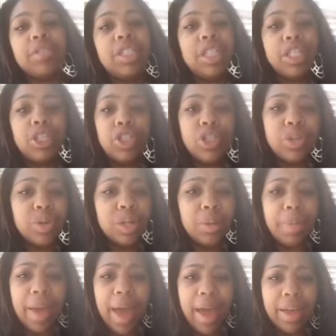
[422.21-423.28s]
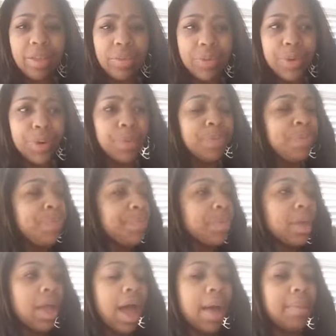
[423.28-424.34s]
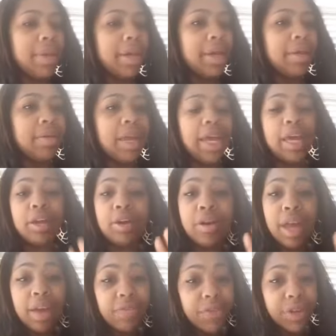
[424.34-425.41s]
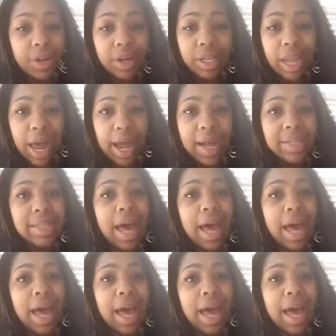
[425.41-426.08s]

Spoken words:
Tissue in the bathroom. I mean, internet for your clients.